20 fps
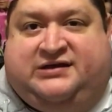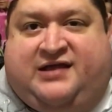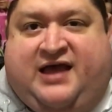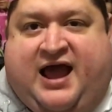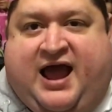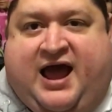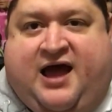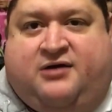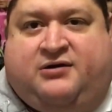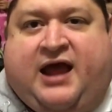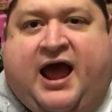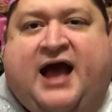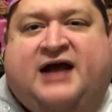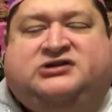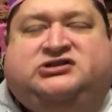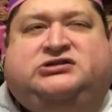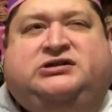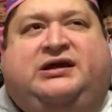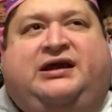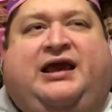and the Hound.
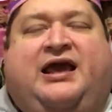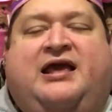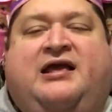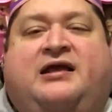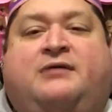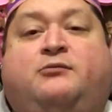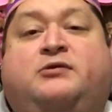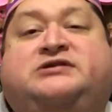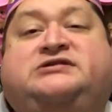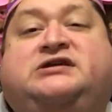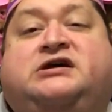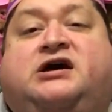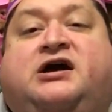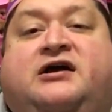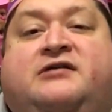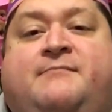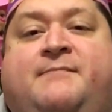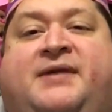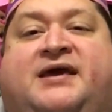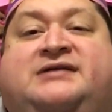Actually, it was a
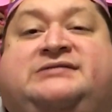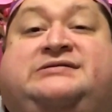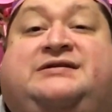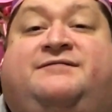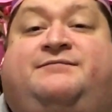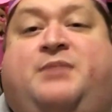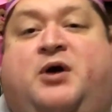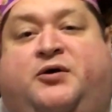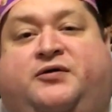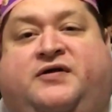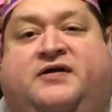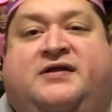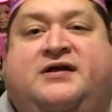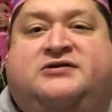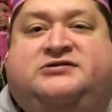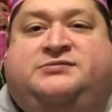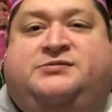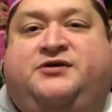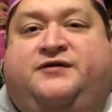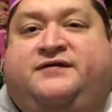good mix of both of
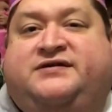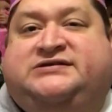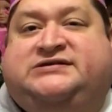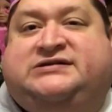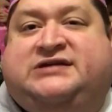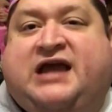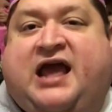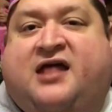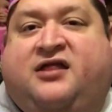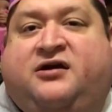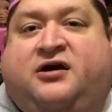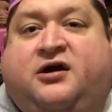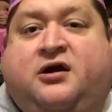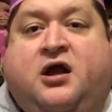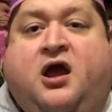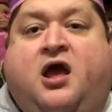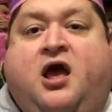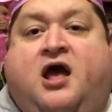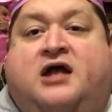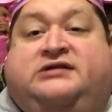those movies together.
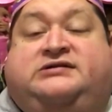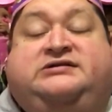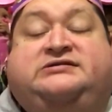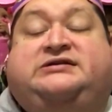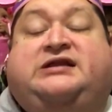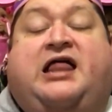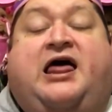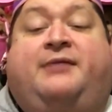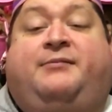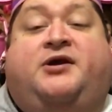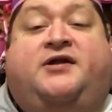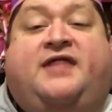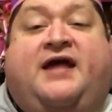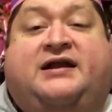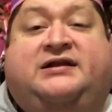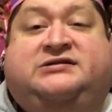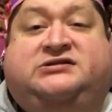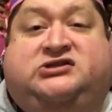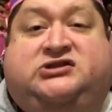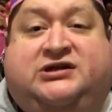Disclaimer,
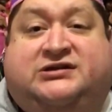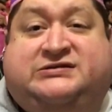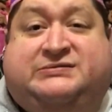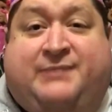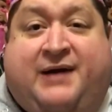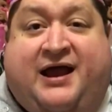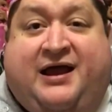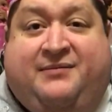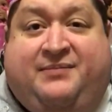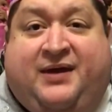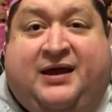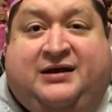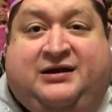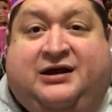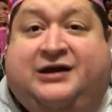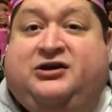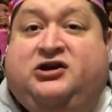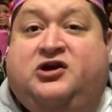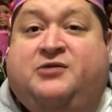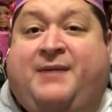that is just my
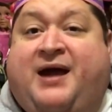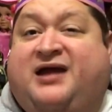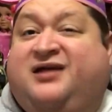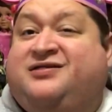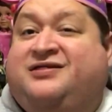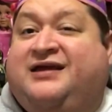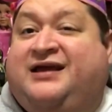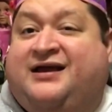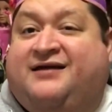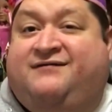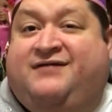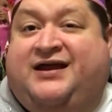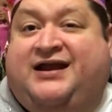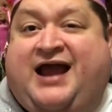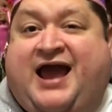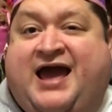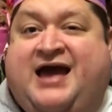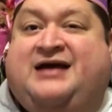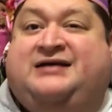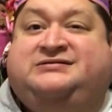opinion. You might think of it
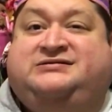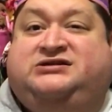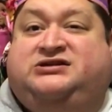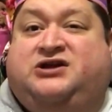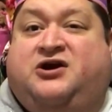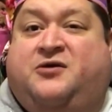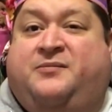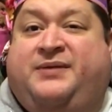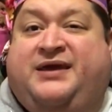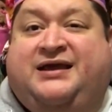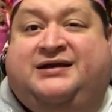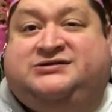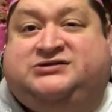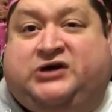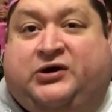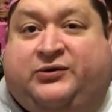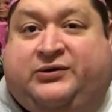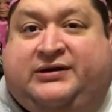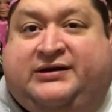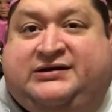as, you know, being
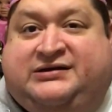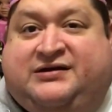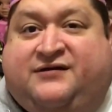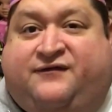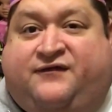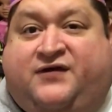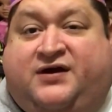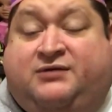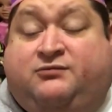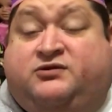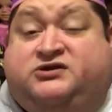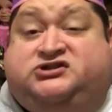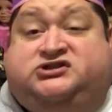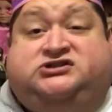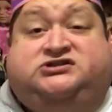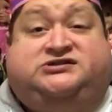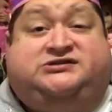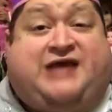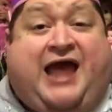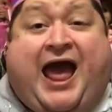totally different, which
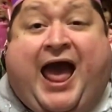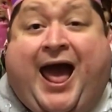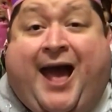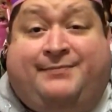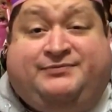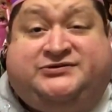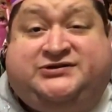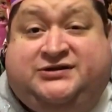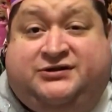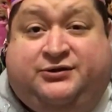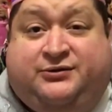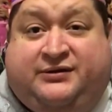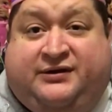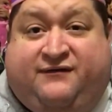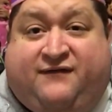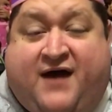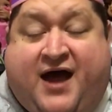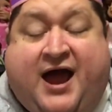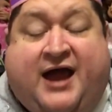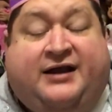is absolutely
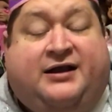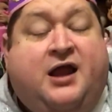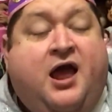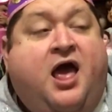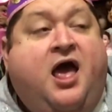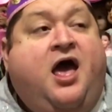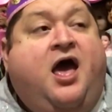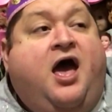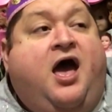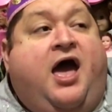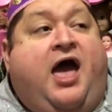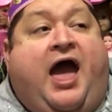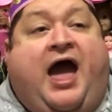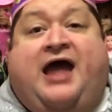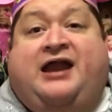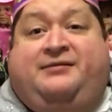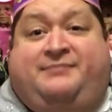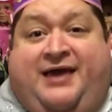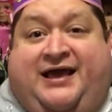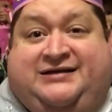fine
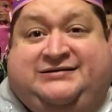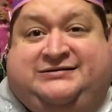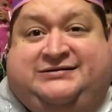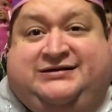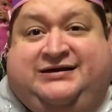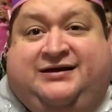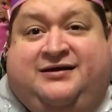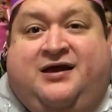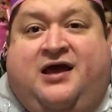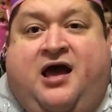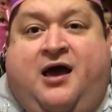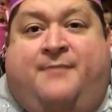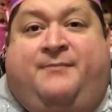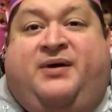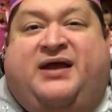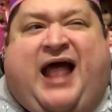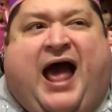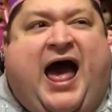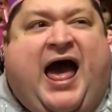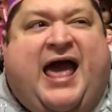and amazing.
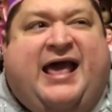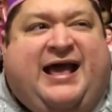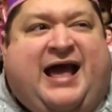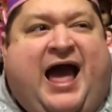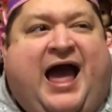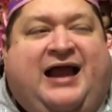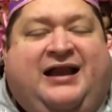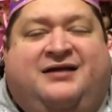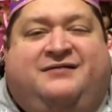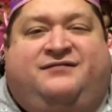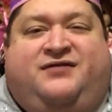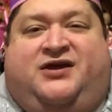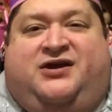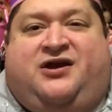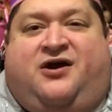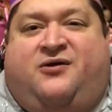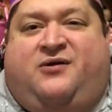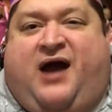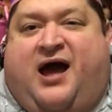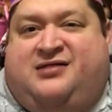But I kind of, you
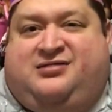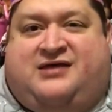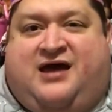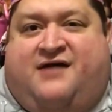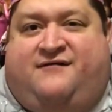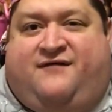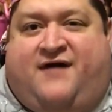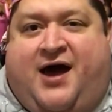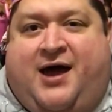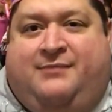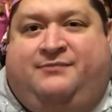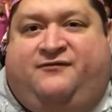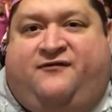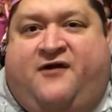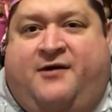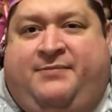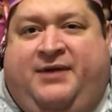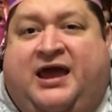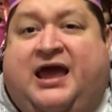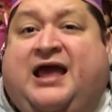know, got that vibe
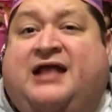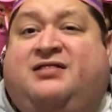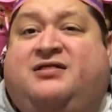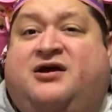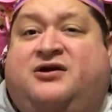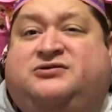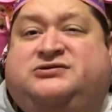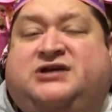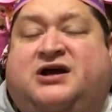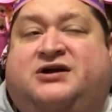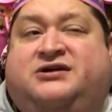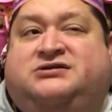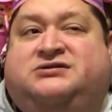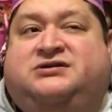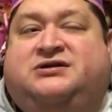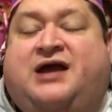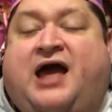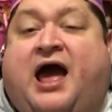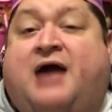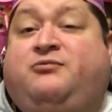from it. And those are,
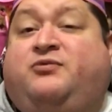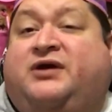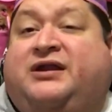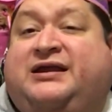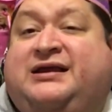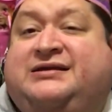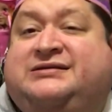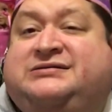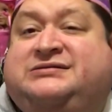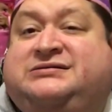I really